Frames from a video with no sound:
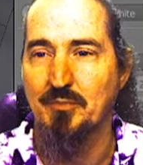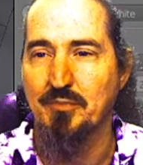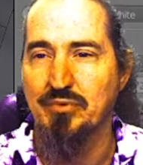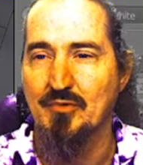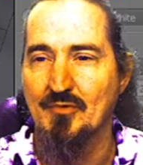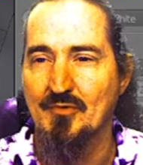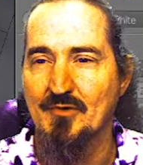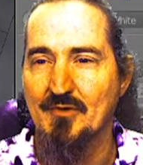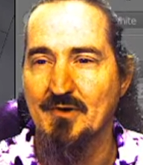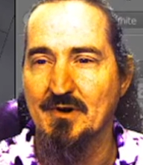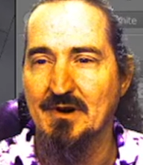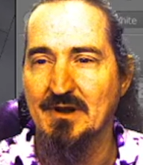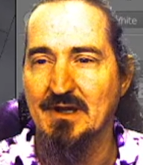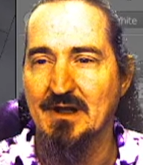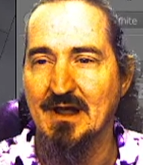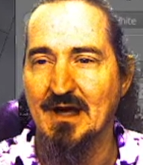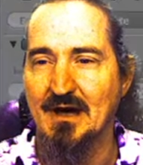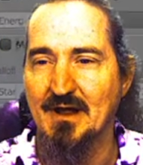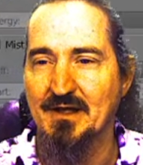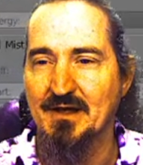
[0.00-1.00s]
bring it
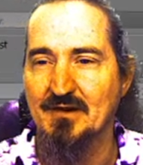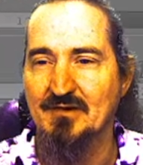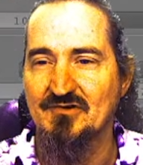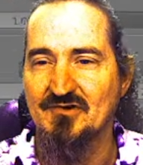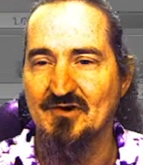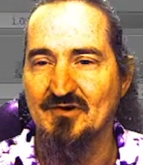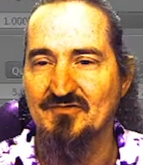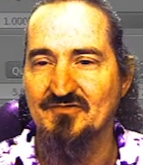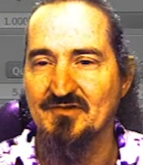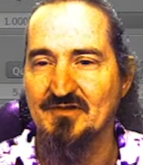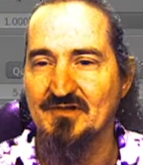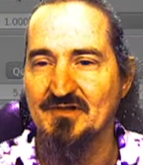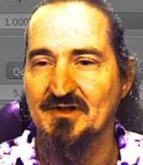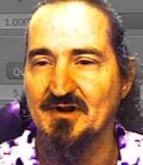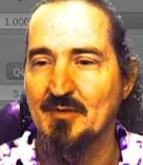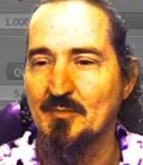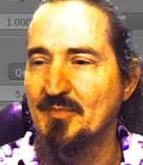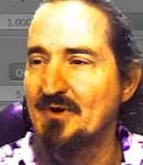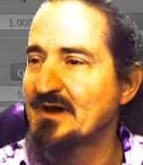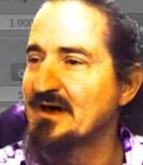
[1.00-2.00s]
out here just a
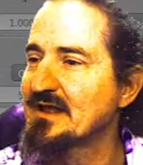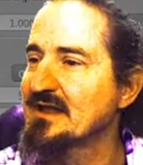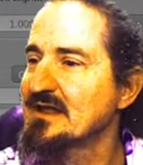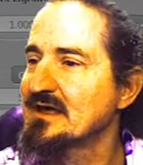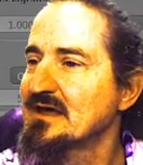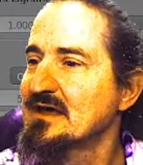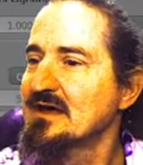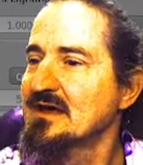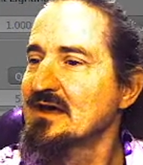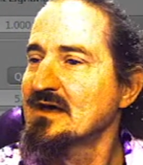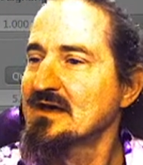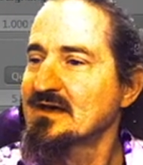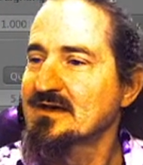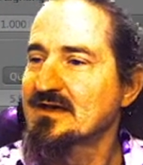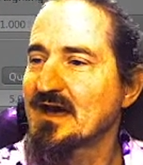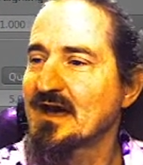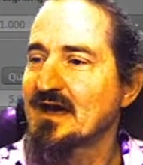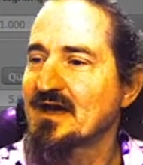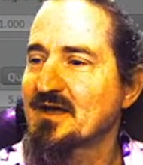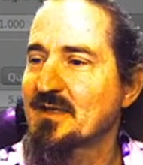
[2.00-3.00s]
little bit.
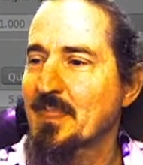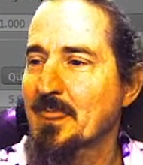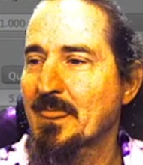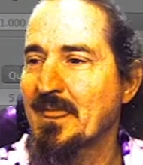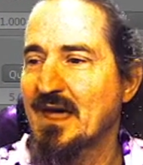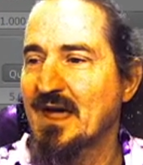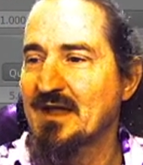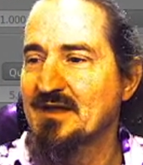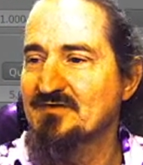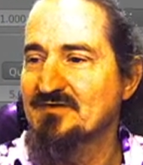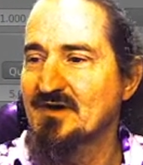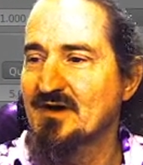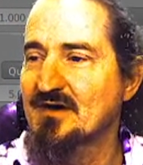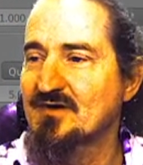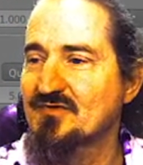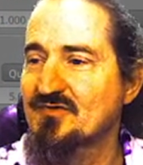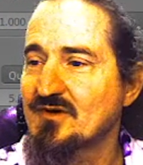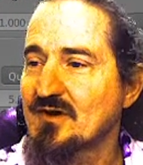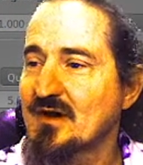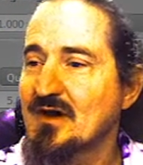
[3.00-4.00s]
Okay, and it
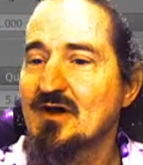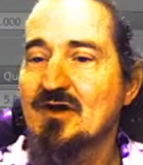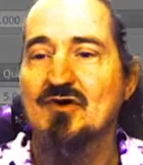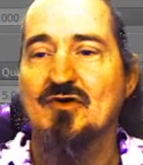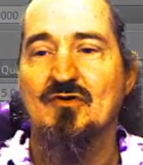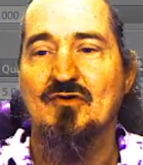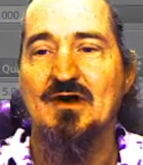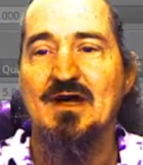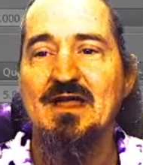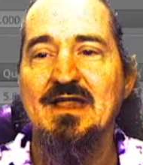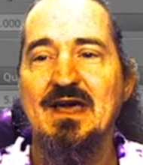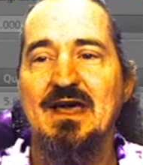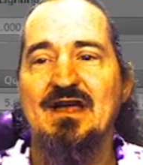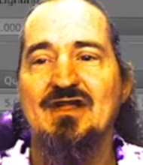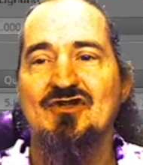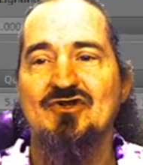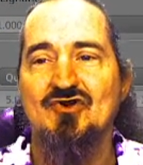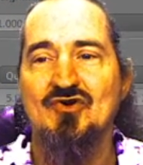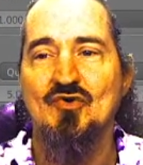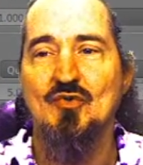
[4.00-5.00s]
says create a
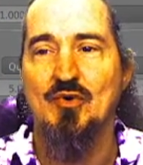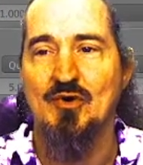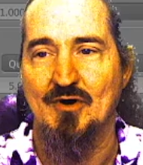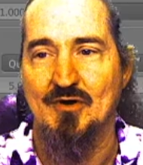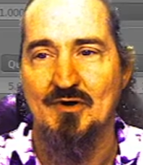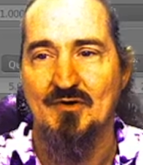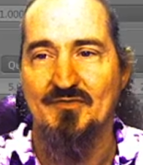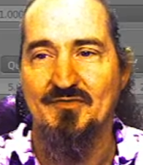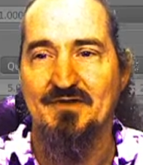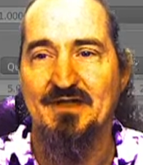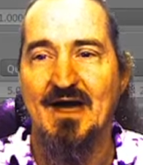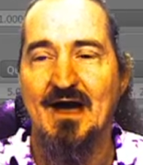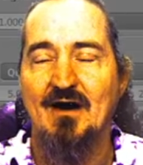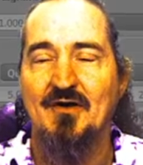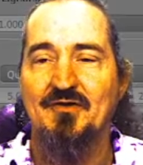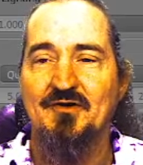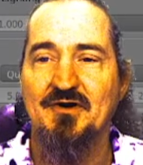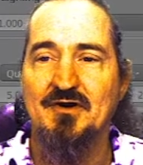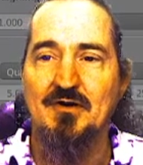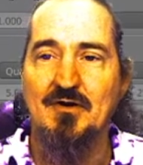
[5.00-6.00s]
new world. Now
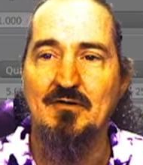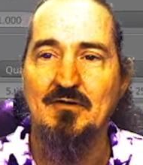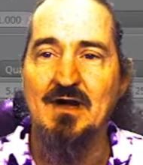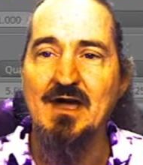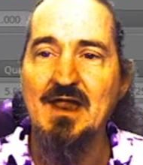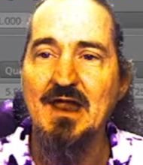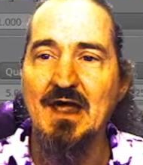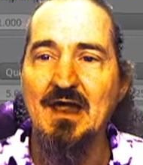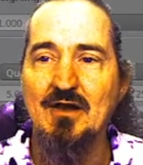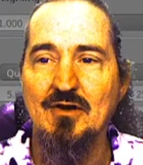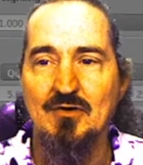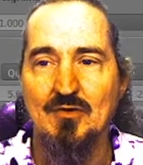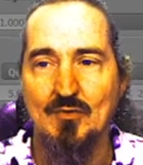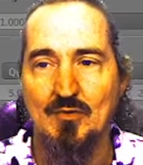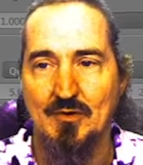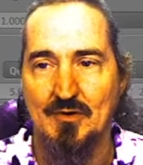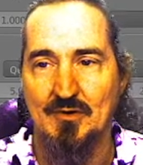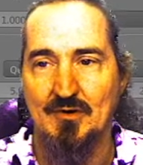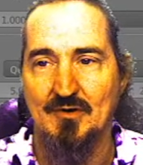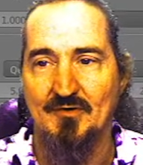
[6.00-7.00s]
to create a new
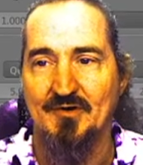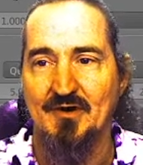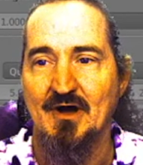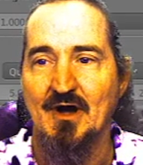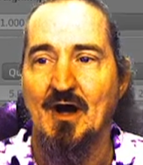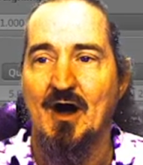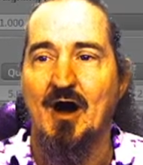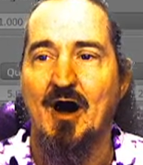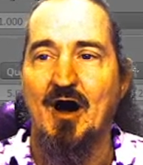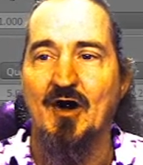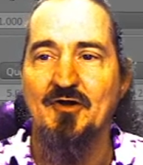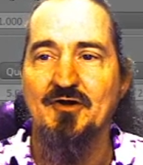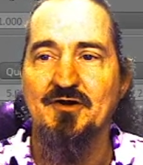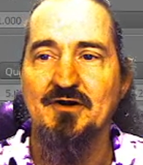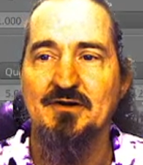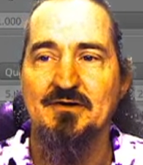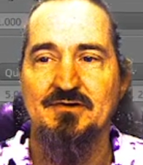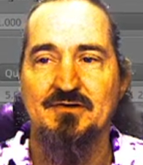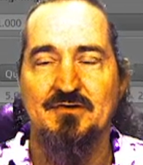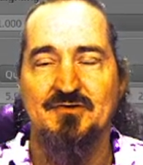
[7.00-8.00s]
world, all you're
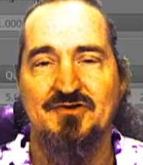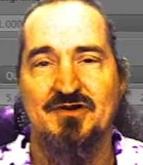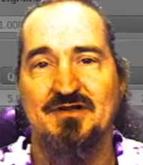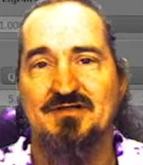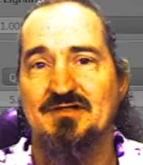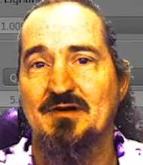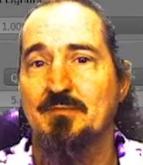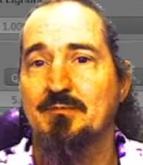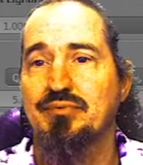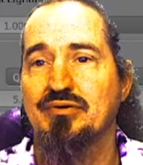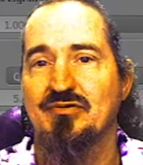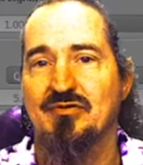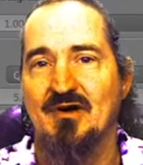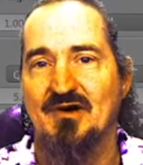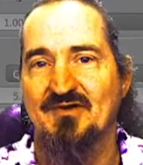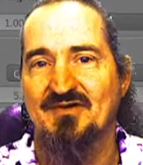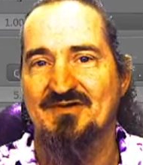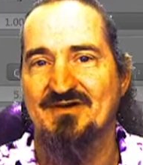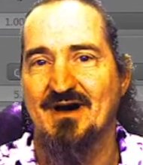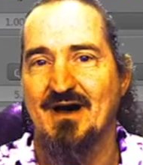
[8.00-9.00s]
gonna do is hit the
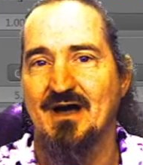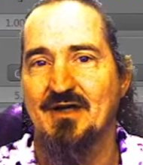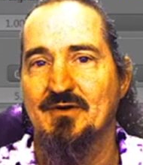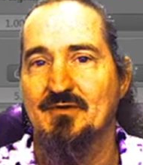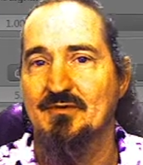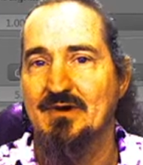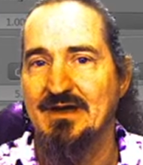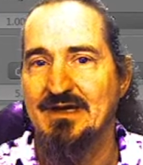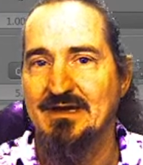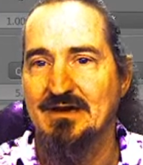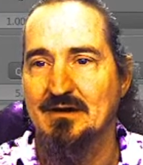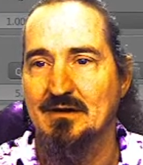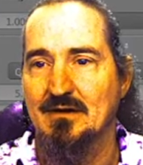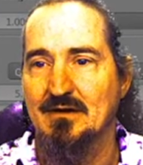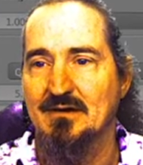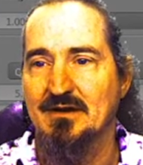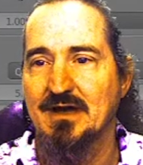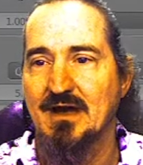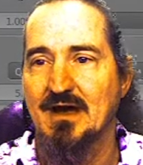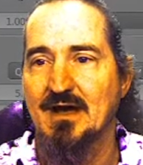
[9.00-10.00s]
plus sign right here.
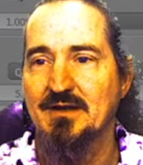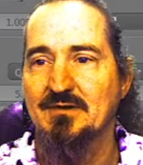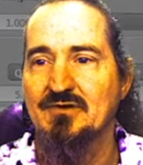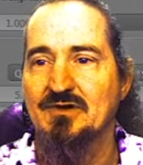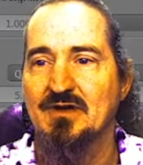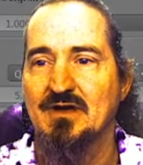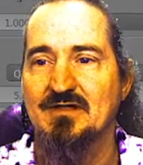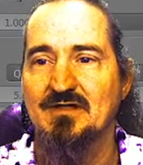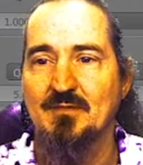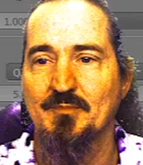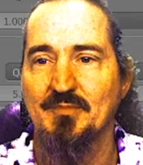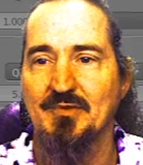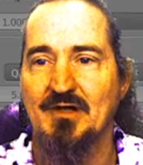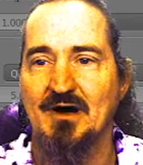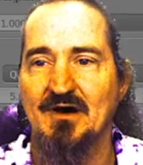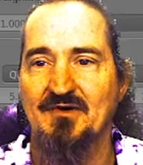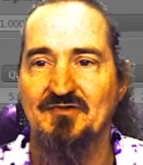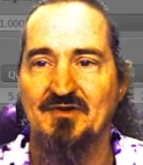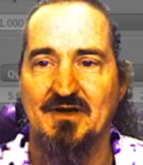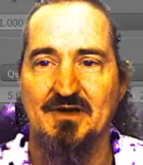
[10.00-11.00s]
Okay, hit the
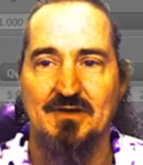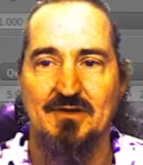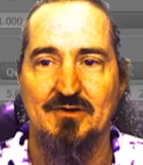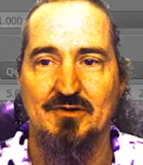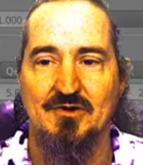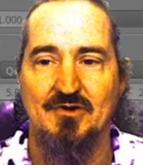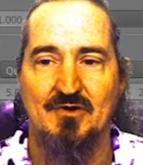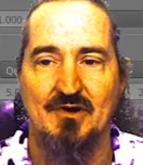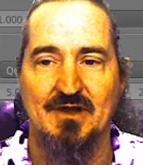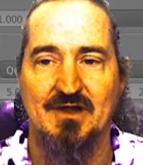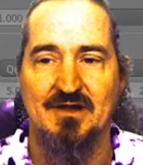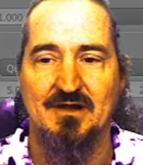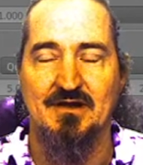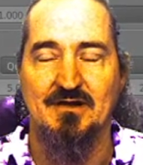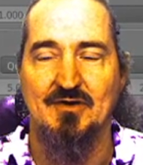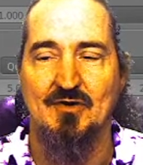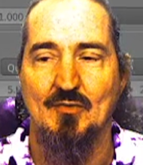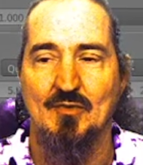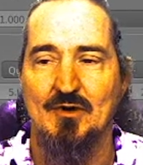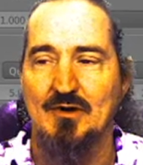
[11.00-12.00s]
plus, you created a
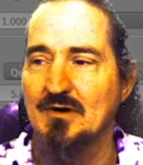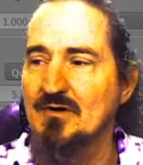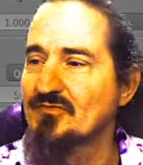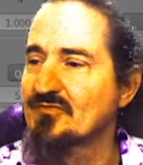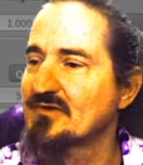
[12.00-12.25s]
new world.